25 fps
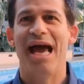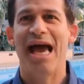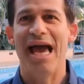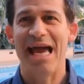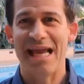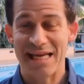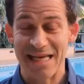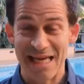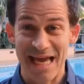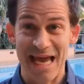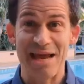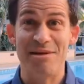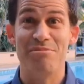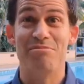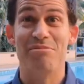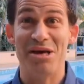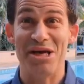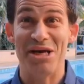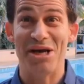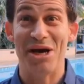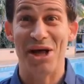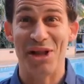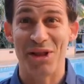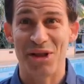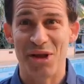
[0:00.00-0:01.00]
and can
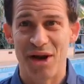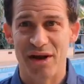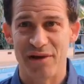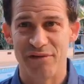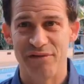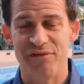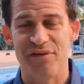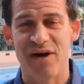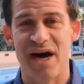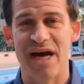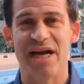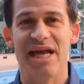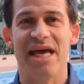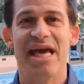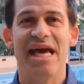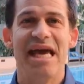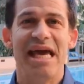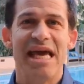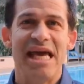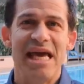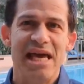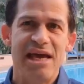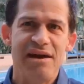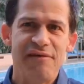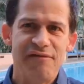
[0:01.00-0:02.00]
be a lot of fun.
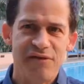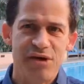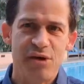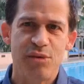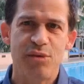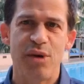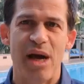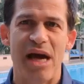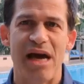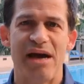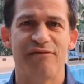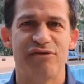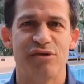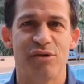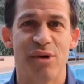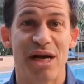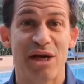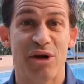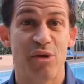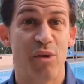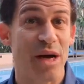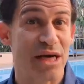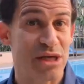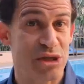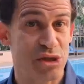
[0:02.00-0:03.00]
If you have direct
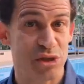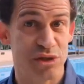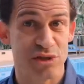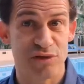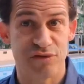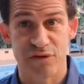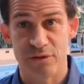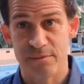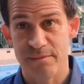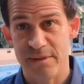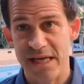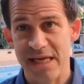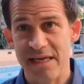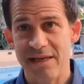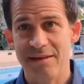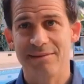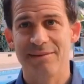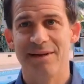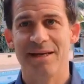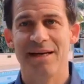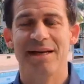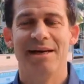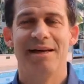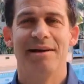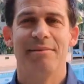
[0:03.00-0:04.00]
questions for me,
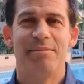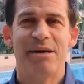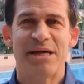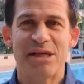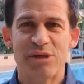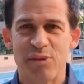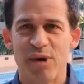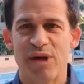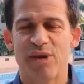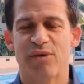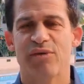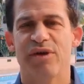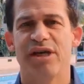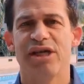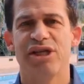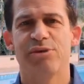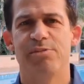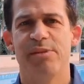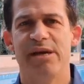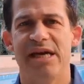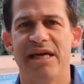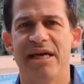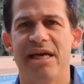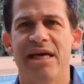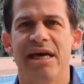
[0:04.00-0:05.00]
best way to reach
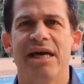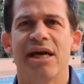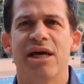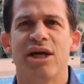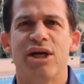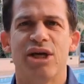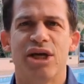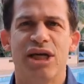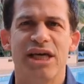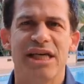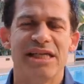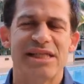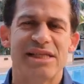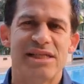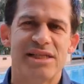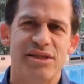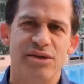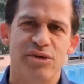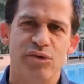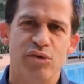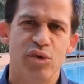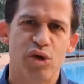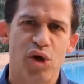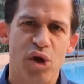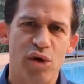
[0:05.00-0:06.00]
me is
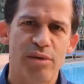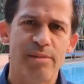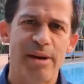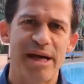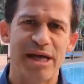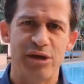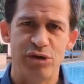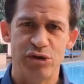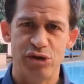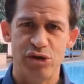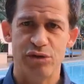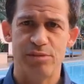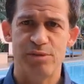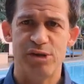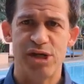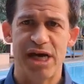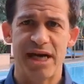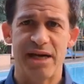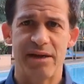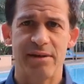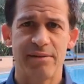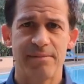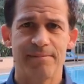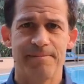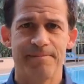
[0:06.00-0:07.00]
to go to my YouTube
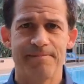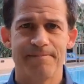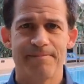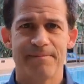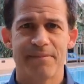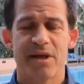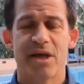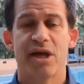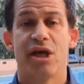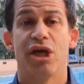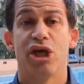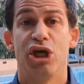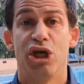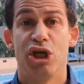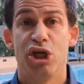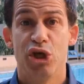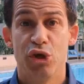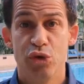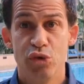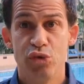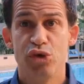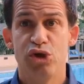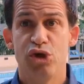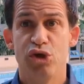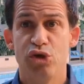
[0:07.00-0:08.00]
channel,
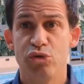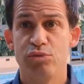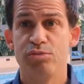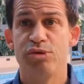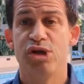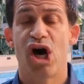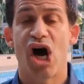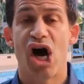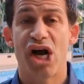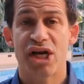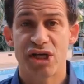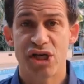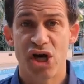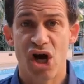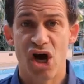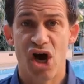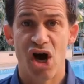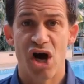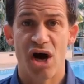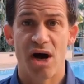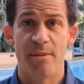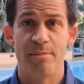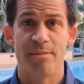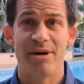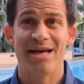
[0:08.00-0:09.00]

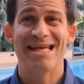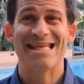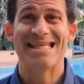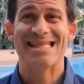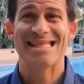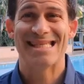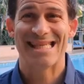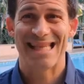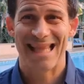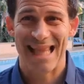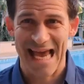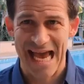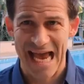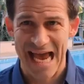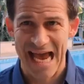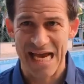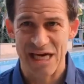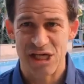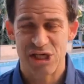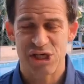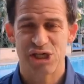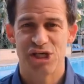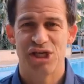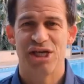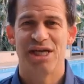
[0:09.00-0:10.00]

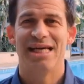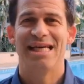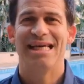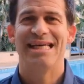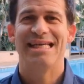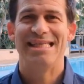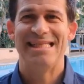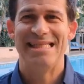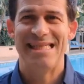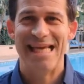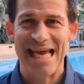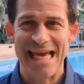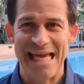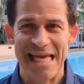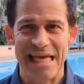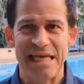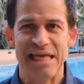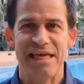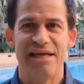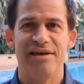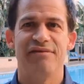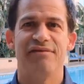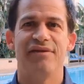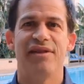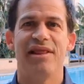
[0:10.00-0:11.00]

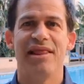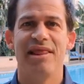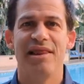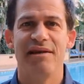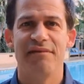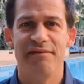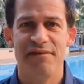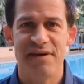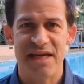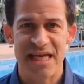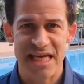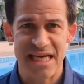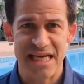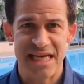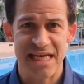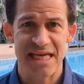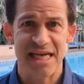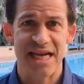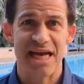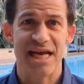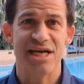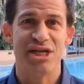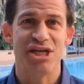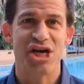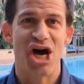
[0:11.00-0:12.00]

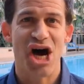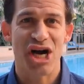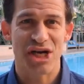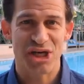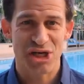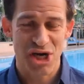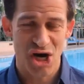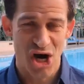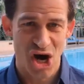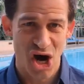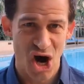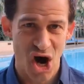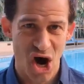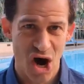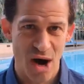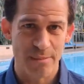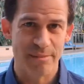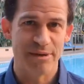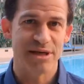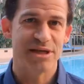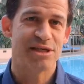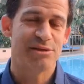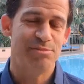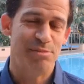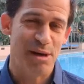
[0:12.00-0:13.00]

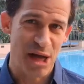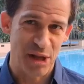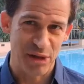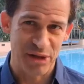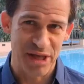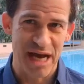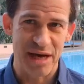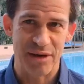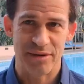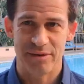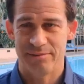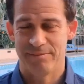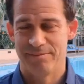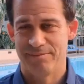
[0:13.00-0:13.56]
youtube.com/DaveLevine.com, spelled out.